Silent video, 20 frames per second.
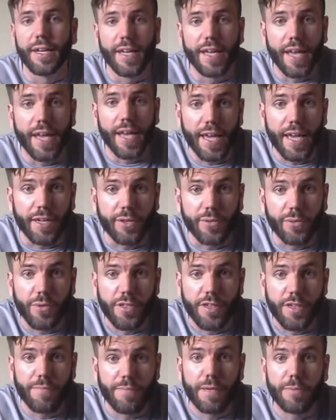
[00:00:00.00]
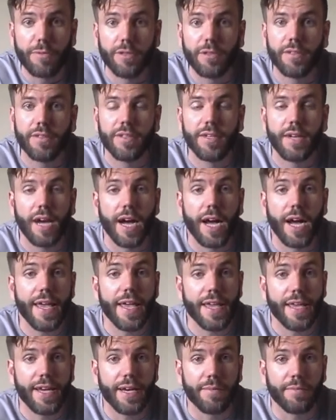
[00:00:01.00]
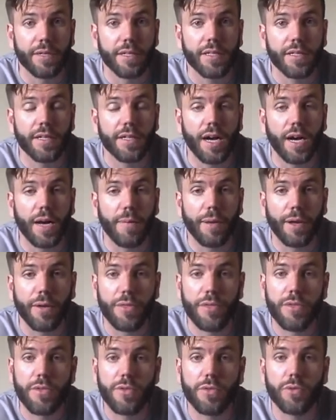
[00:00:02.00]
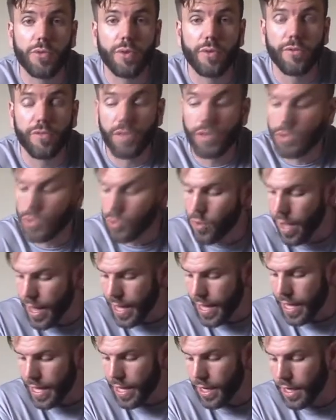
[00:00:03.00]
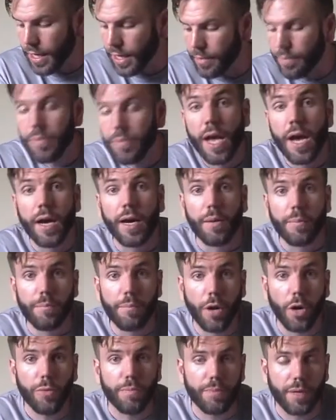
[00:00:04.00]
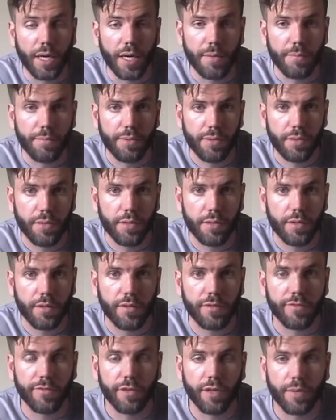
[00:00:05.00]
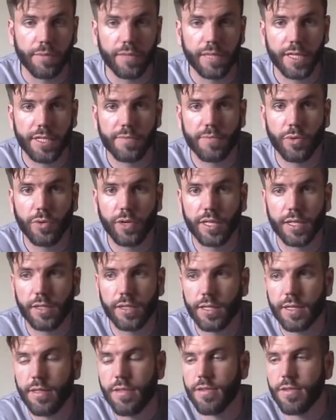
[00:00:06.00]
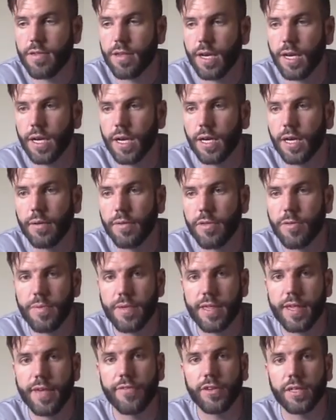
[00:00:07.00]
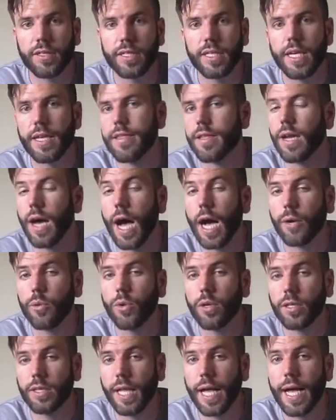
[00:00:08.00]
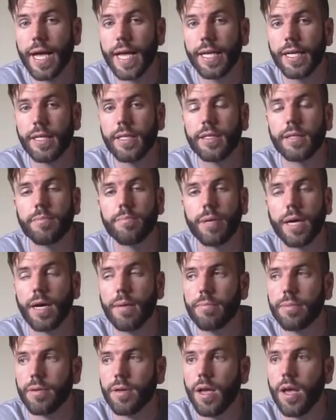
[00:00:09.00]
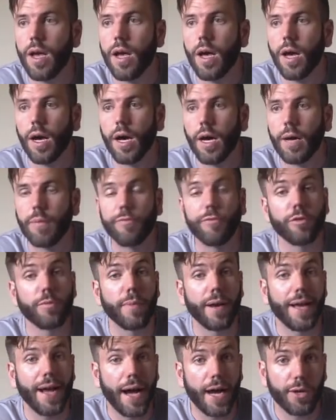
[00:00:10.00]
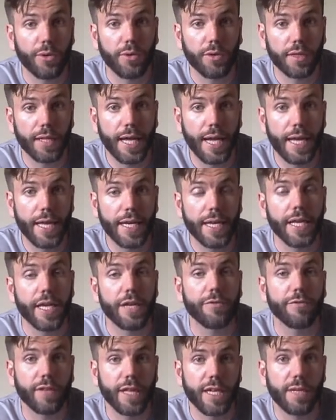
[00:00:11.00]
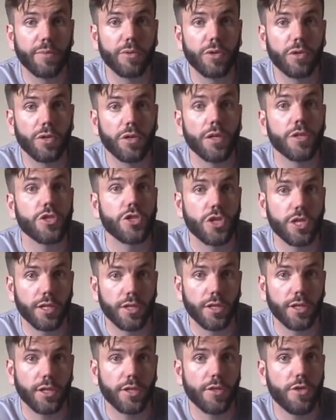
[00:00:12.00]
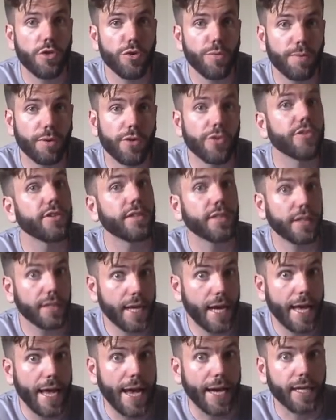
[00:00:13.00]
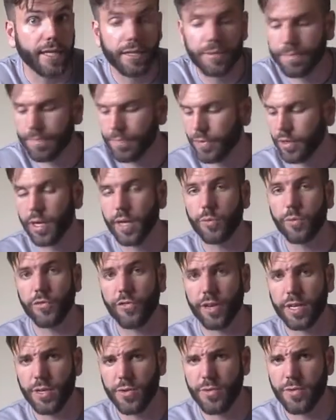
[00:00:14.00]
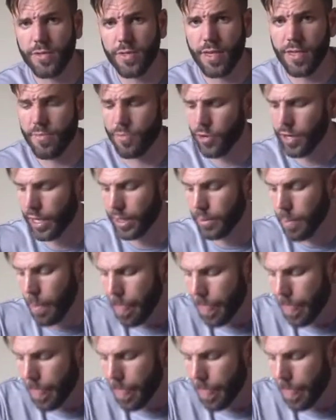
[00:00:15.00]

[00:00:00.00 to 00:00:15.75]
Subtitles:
Hey, what's up, people? I am about to review a boat pump from Dick's Sporting Goods. Specifically, it's an Aquaglide pump for my Aquaglide inflatable Chinook two-person kayak, all right, which I used this morning.